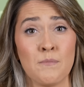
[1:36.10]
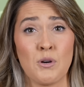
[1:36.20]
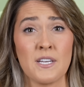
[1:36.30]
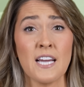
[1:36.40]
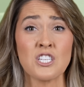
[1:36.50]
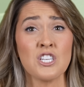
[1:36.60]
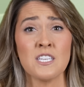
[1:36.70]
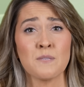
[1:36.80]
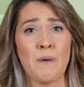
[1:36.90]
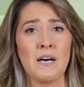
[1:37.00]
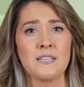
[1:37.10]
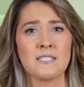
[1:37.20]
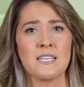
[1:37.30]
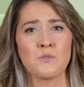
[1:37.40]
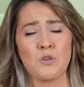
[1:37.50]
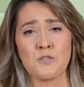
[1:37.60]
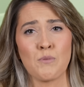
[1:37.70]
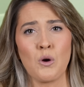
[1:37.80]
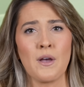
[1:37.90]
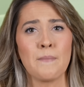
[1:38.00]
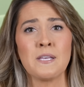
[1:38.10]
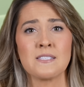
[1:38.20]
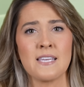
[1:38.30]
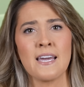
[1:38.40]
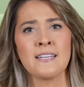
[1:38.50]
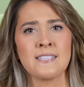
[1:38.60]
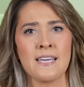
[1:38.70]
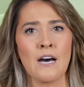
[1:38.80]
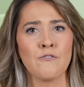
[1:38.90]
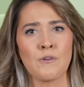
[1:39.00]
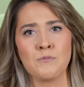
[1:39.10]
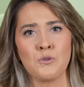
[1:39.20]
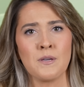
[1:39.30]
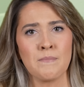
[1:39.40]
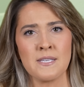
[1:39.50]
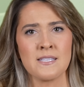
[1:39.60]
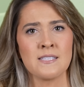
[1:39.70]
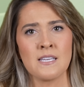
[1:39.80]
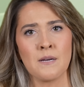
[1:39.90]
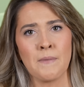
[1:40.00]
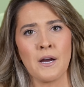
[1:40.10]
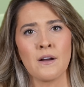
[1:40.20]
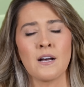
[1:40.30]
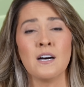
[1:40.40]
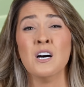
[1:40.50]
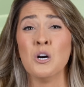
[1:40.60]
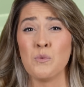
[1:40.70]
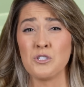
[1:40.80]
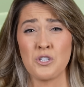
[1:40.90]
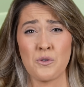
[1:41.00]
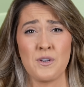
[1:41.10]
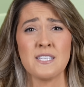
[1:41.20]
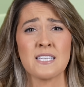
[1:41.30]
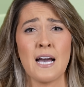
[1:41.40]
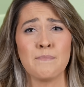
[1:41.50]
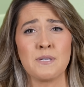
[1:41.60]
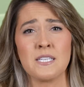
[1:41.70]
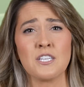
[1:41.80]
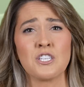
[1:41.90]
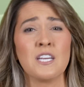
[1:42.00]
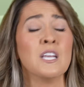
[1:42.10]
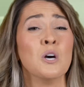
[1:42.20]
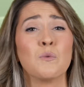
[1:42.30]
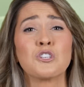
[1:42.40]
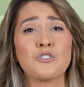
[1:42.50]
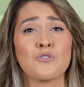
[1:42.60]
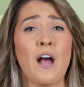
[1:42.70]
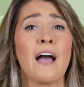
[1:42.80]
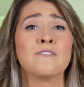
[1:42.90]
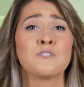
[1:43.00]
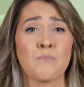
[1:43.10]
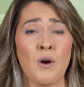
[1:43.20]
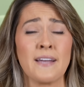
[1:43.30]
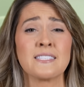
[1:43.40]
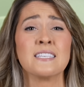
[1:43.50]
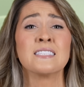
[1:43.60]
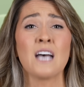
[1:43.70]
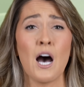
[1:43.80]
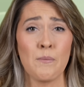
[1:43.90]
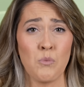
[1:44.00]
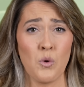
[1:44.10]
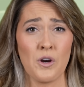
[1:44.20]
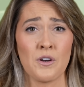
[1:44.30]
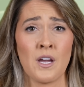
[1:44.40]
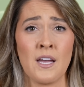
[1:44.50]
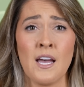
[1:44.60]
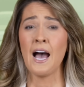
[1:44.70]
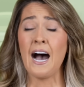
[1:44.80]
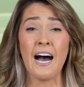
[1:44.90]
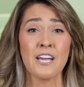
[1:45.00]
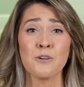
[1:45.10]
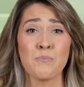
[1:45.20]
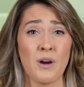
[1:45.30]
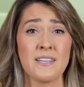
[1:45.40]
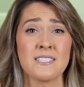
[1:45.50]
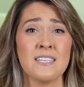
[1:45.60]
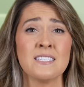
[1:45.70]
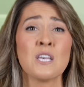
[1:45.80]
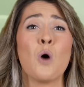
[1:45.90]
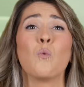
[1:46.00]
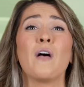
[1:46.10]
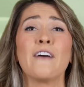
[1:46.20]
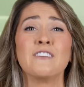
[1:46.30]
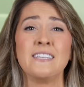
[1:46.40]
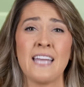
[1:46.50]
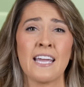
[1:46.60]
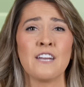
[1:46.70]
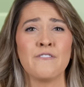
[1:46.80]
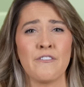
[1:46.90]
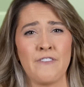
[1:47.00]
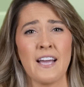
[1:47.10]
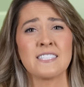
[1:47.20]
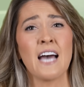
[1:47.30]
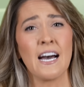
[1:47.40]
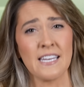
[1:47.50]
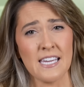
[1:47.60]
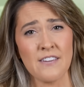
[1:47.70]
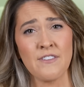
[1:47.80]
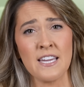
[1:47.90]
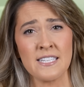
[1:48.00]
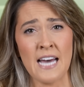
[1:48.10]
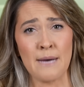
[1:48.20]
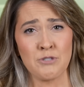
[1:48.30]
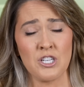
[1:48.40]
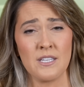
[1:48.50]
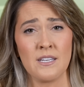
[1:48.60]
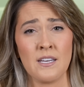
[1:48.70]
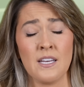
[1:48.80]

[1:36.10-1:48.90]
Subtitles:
Protectionist policies which prohibit CATL from doing business in America will decrease competition, which drives prices upward. Higher prices will have a negative effect on EV adoption.